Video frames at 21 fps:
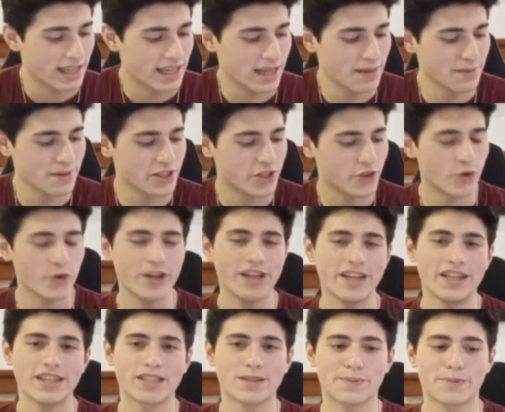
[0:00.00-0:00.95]

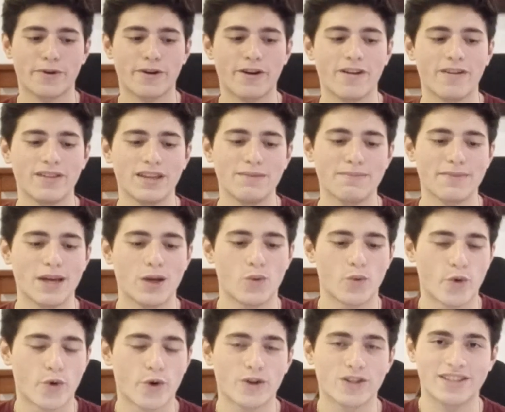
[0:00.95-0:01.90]
Chemistry is probably
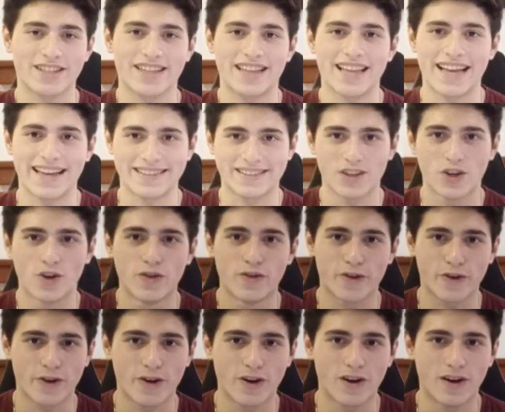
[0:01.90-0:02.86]
my worst class
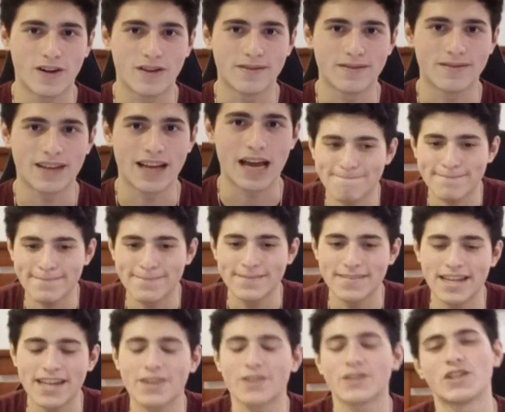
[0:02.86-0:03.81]
overall.
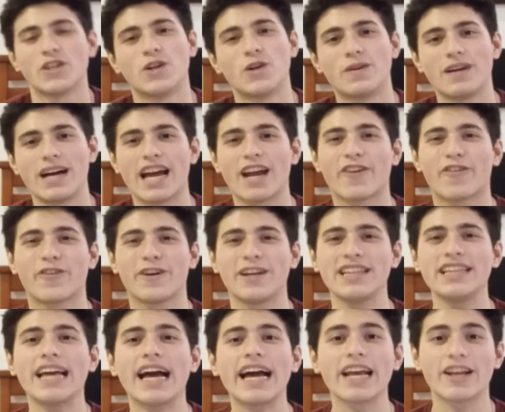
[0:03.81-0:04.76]
I don't know,
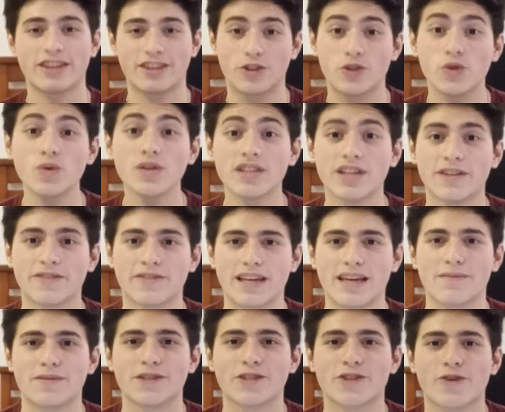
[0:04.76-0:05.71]
I do
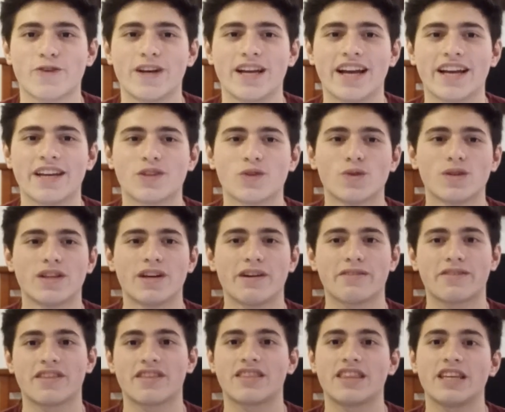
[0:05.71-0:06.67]
love chemistry. I do
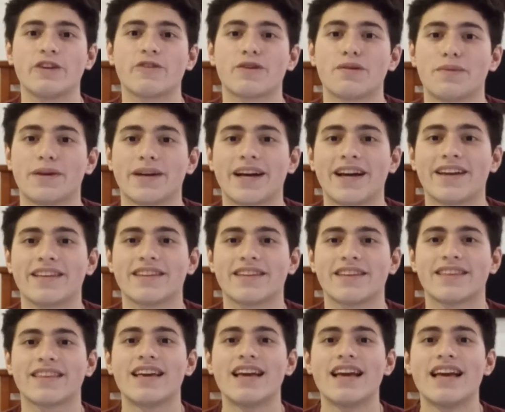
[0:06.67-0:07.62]
love the theory
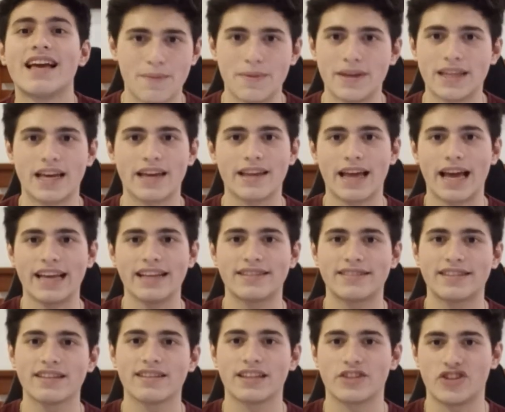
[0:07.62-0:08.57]
behind it. I mean, I
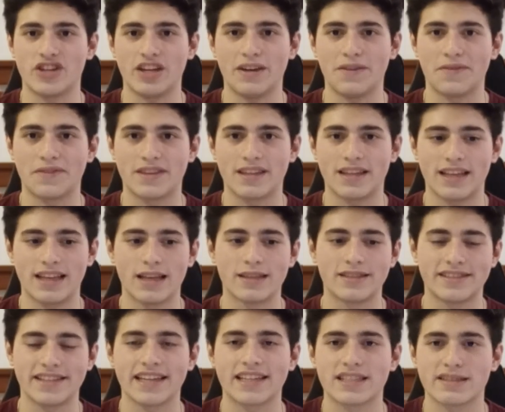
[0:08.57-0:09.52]
still achieved
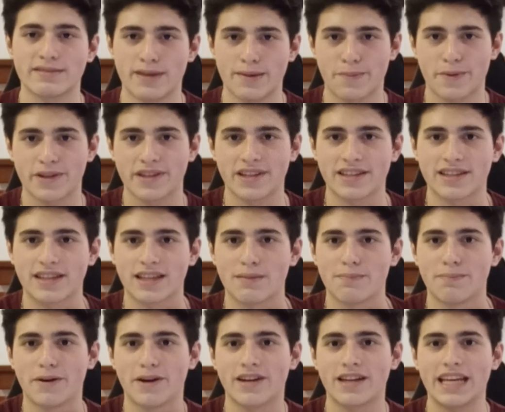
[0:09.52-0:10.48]
a 6 in my
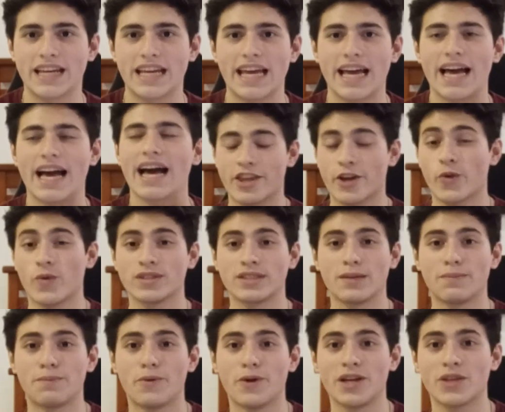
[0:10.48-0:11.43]
predicted, but there
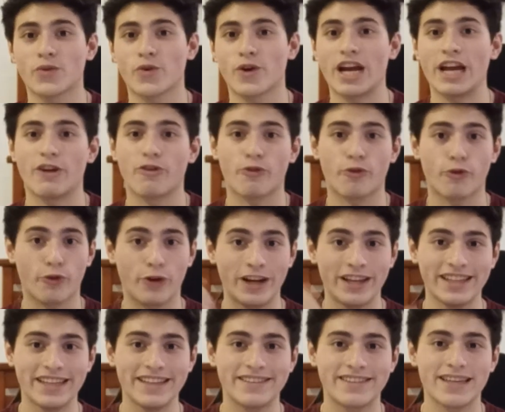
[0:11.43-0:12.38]
was a point where I
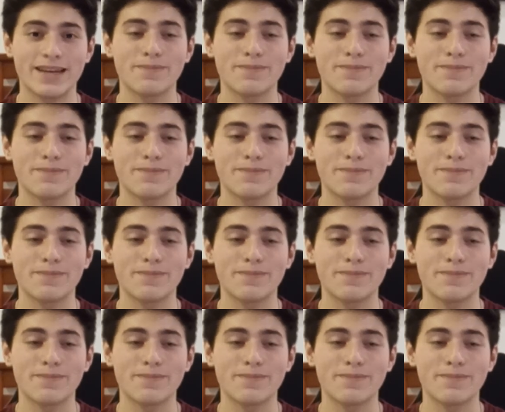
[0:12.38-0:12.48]
really